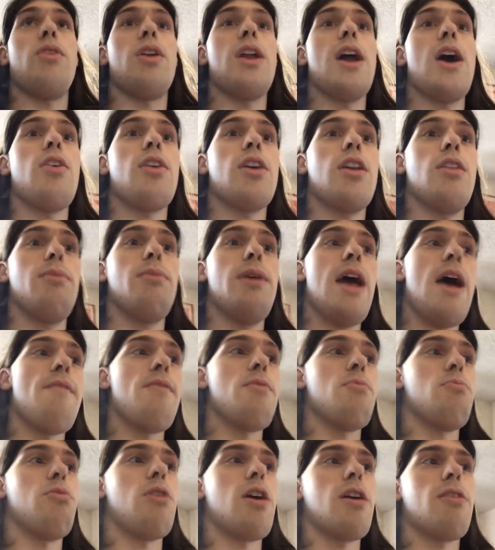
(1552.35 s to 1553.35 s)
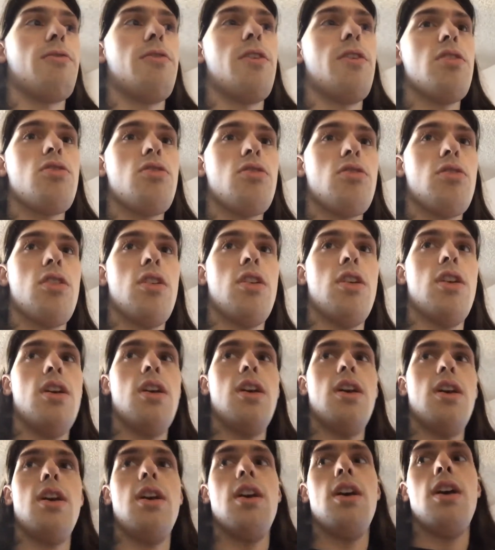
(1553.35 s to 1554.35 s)
we're now gonna be having breakfast
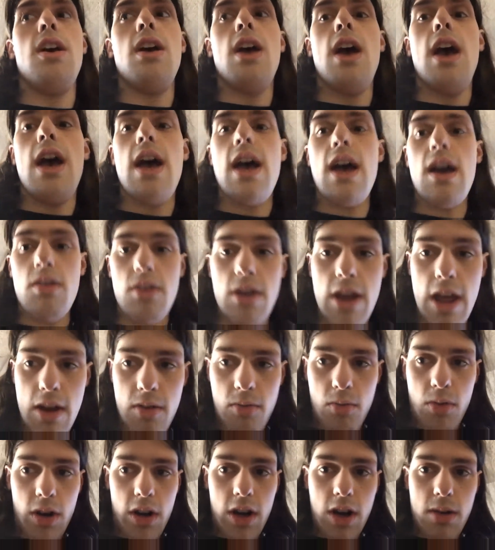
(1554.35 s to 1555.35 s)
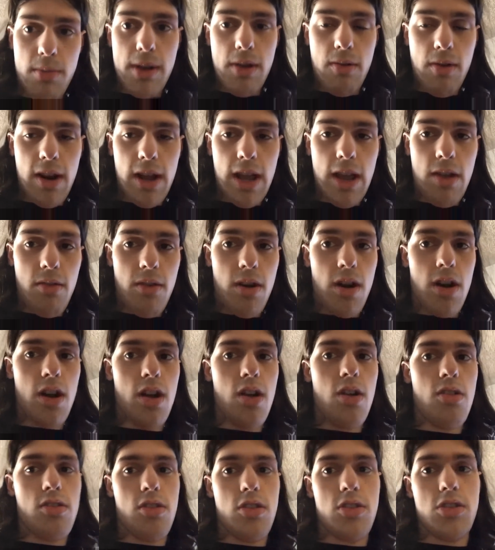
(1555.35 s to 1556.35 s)
and then we're gonna be getting ready to
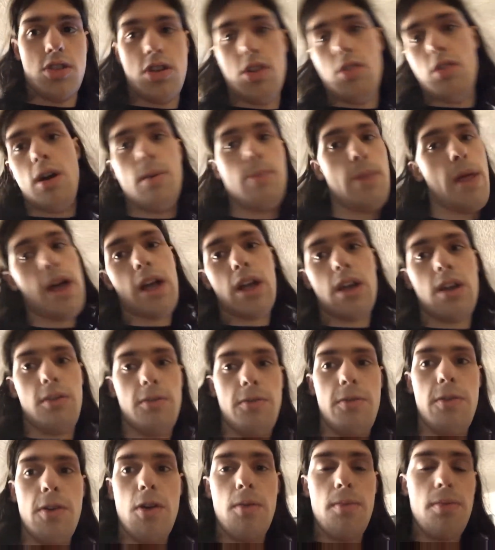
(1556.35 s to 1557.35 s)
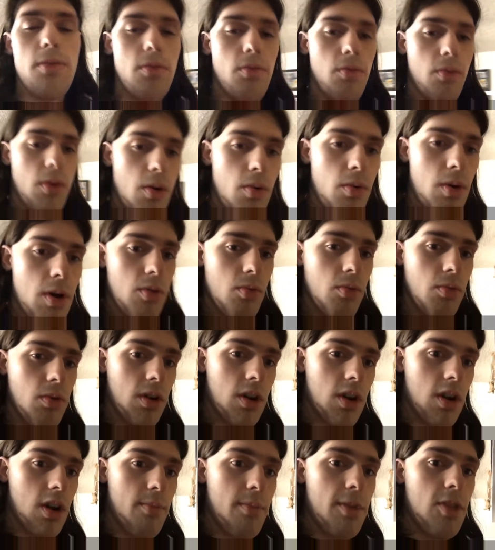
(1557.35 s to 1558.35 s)
go to the show. I'm not gonna film what we're
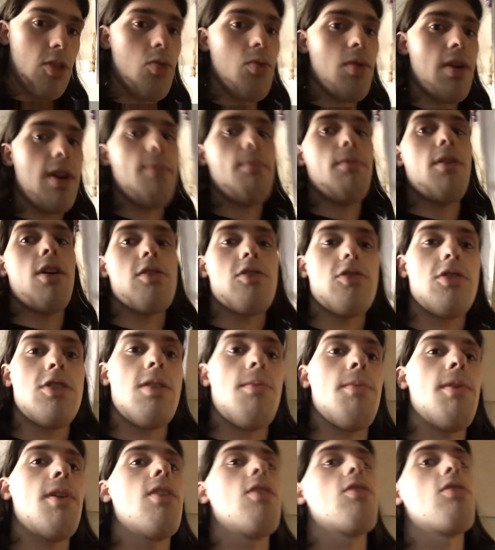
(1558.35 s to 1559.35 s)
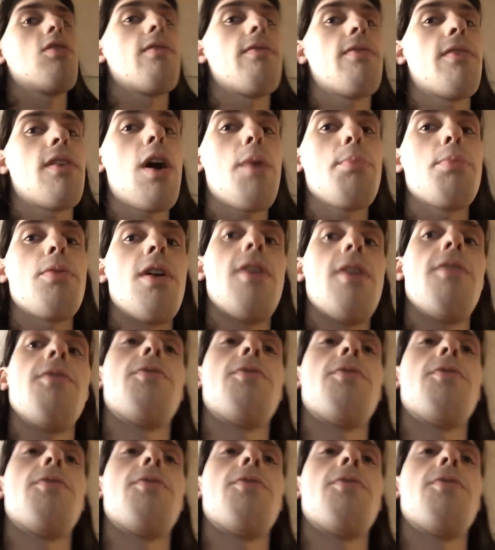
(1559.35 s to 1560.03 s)
gonna be doing at Monster Jam because of copyright